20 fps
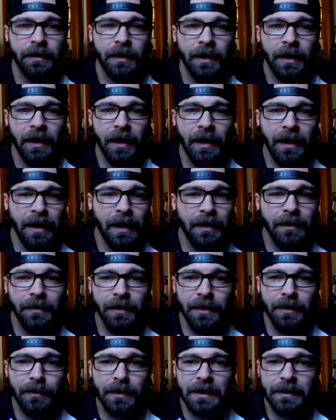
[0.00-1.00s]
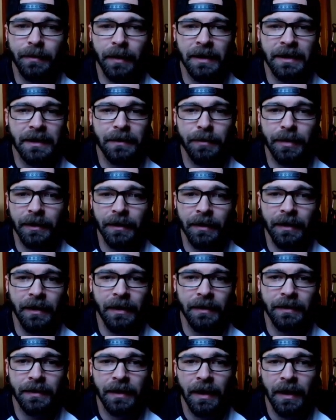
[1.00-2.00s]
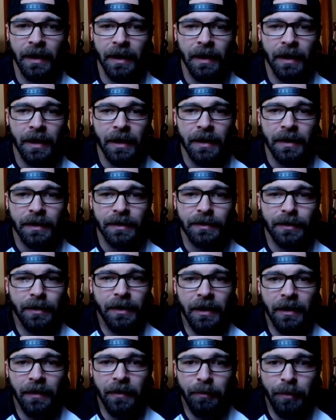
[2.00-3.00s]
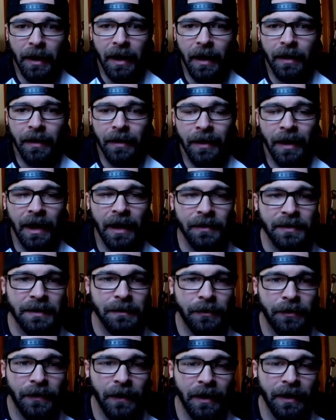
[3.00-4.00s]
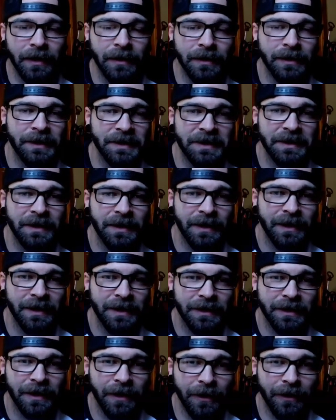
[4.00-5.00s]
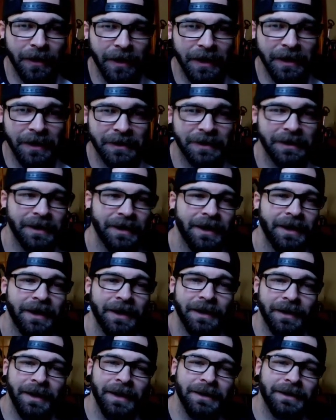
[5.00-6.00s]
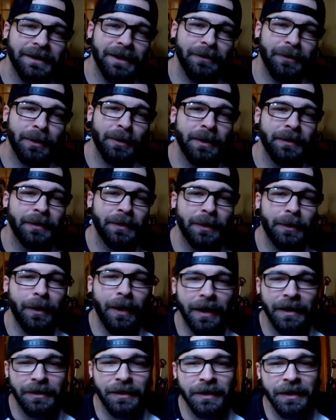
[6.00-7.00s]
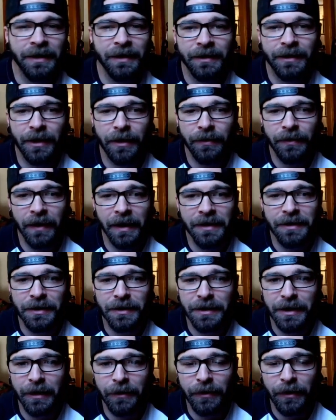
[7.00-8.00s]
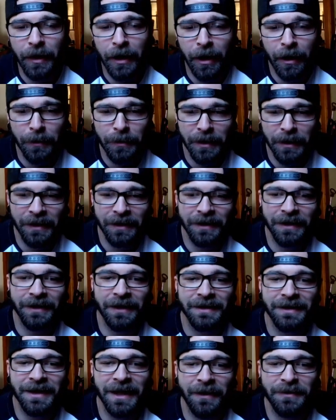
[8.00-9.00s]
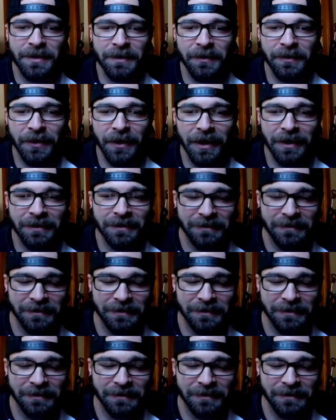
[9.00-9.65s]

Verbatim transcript: and handling your responsibilities, so give back and have some fun. All right? Thanks everyone for watching. Go find yourself a hobby and let's have some fun.